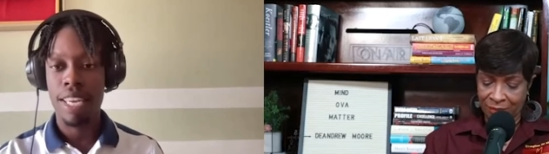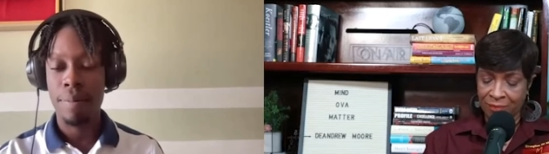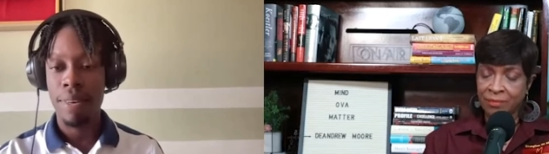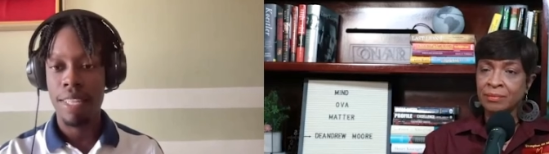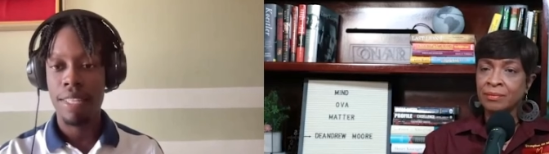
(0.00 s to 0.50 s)
Speaker 1: like
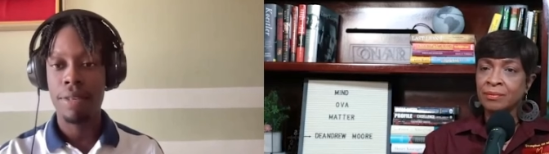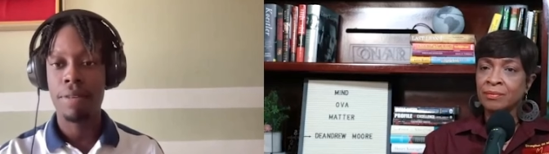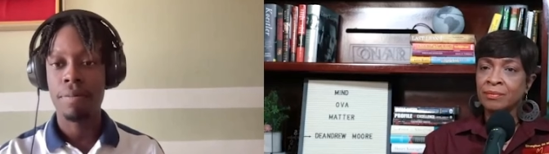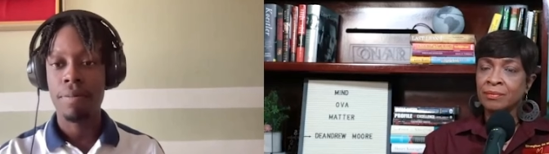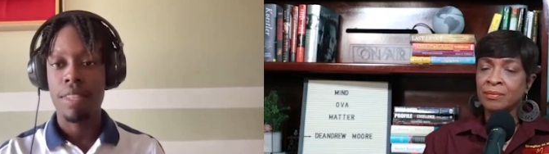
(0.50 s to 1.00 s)
me and
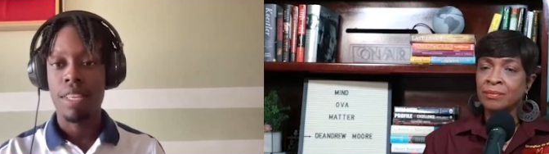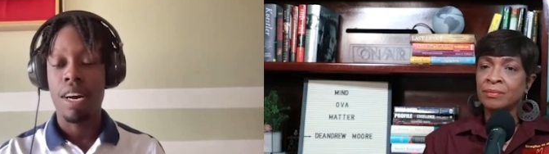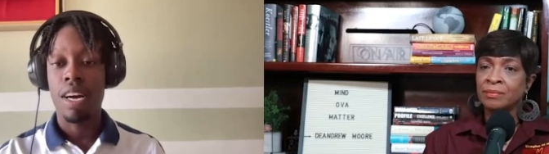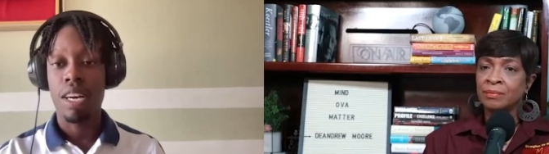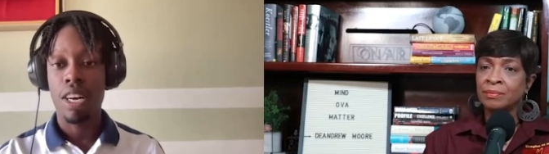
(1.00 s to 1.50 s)
you
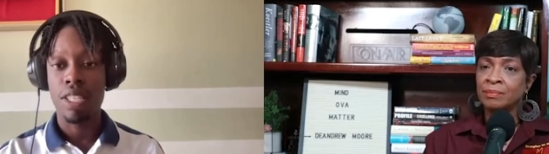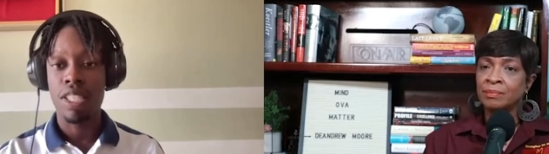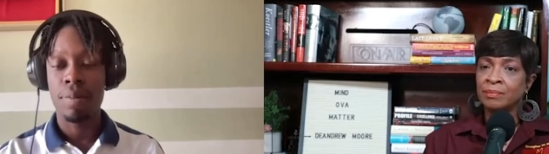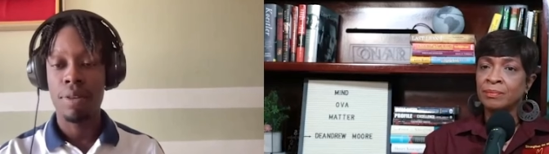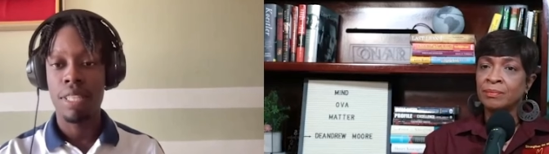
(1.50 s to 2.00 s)
are
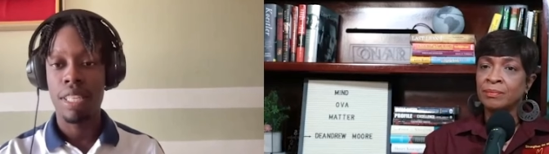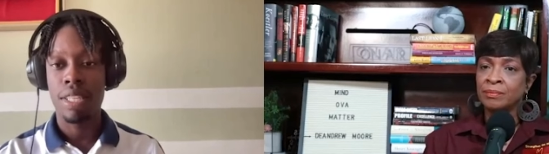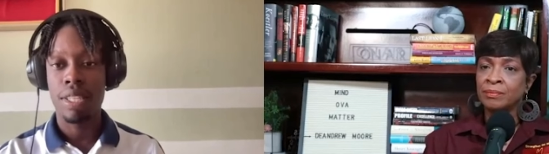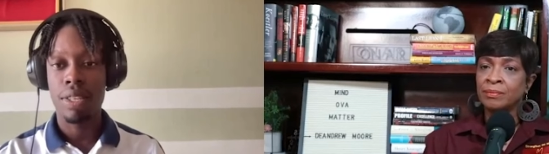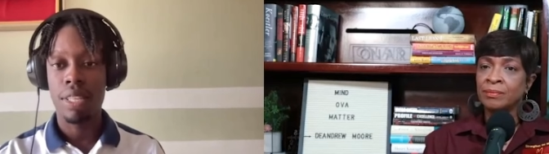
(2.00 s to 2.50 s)

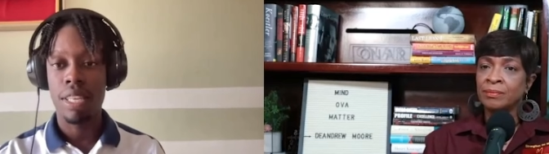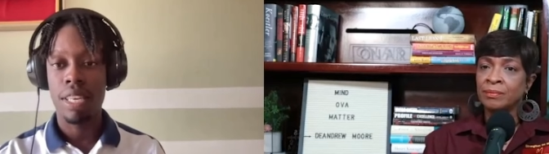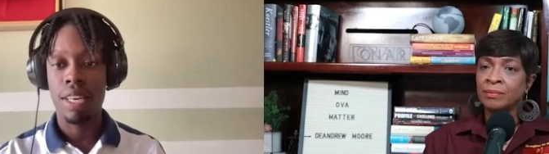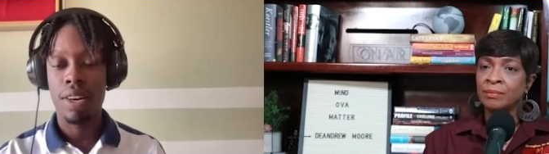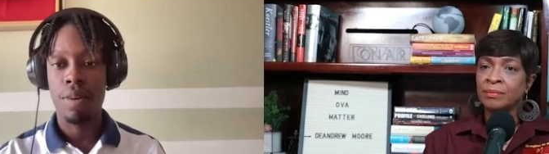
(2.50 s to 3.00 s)
contributing to
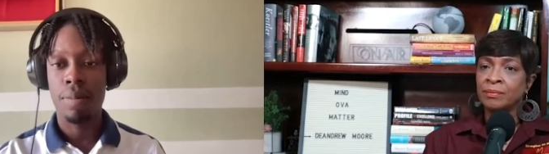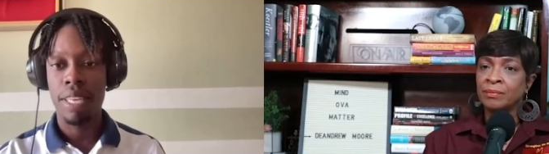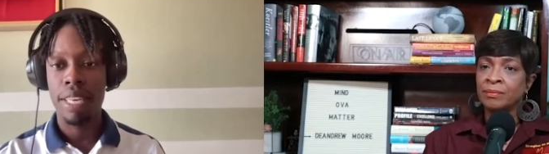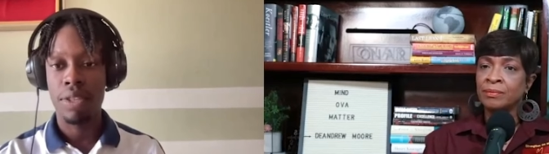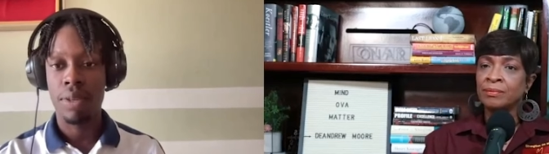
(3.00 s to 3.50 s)
the
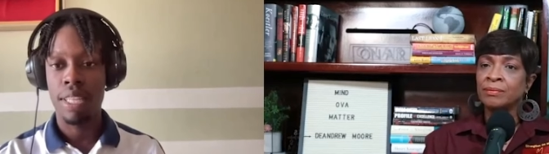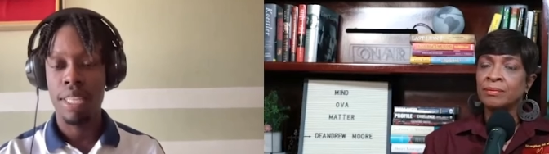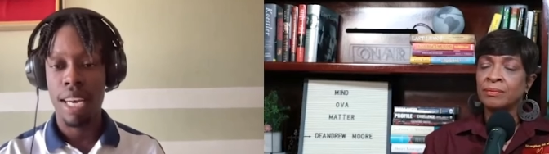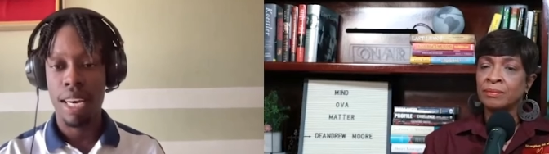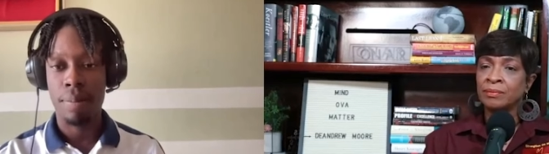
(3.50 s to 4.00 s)
updates within
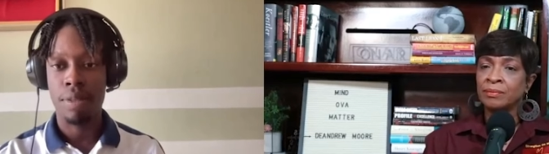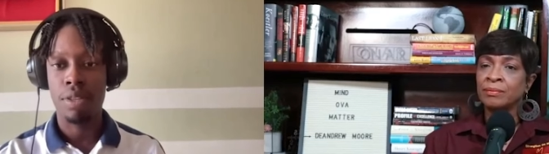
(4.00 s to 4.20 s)
the app.